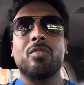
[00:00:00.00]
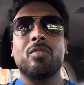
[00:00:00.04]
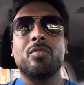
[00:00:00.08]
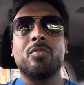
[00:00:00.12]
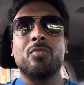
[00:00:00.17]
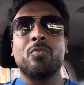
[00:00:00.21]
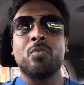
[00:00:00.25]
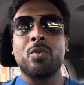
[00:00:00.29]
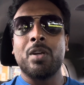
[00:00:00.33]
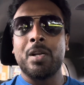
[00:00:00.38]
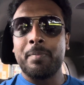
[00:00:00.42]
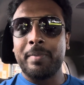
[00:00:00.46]

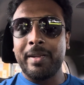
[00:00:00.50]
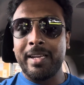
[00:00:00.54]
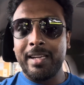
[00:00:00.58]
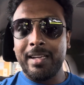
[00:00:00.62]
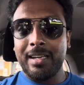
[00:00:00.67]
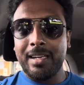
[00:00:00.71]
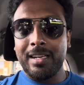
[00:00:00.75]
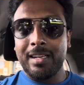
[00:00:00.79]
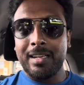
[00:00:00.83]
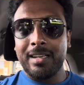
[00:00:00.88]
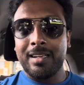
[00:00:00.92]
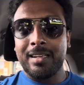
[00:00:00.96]
will be
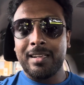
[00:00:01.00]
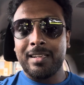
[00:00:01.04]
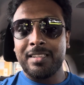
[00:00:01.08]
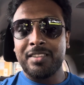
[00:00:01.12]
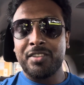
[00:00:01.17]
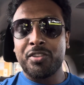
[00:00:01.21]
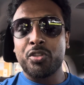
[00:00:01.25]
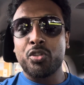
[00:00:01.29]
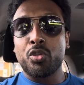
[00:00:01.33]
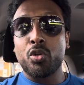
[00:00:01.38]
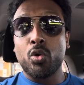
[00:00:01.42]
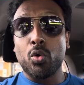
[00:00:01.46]

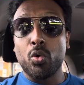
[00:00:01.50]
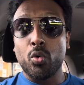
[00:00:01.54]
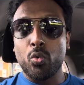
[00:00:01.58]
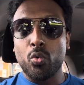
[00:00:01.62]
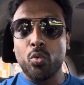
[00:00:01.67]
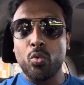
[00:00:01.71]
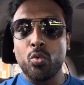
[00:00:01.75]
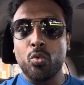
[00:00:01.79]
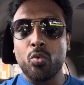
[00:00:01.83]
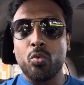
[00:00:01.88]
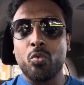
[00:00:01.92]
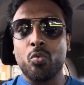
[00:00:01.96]
through
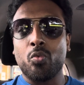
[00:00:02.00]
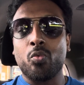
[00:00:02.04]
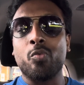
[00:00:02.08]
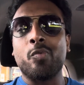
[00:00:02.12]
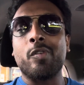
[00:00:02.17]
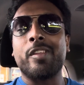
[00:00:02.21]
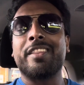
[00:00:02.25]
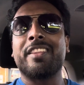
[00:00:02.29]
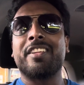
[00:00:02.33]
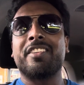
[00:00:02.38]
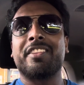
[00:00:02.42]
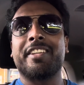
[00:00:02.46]

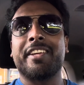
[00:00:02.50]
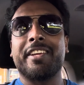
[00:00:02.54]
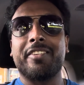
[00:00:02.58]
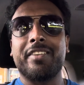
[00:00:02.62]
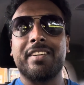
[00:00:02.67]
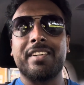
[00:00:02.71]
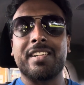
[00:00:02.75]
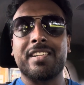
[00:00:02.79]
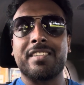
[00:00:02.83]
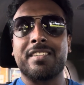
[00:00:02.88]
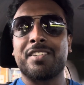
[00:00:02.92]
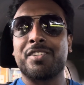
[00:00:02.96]
with the theory
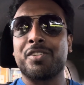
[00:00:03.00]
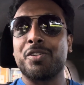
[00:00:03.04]
test.